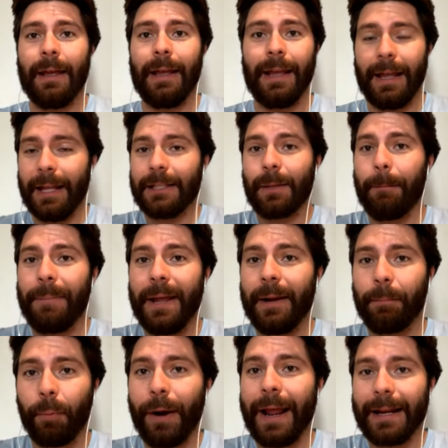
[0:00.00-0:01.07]
It's a
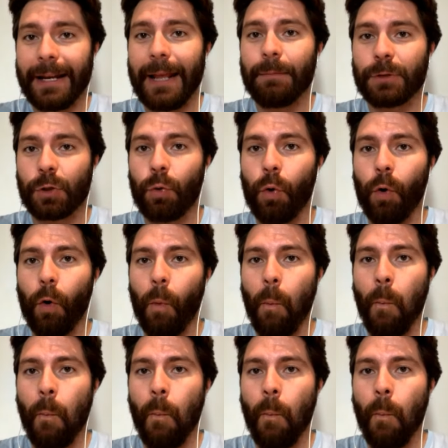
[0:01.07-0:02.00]
big brand-name school.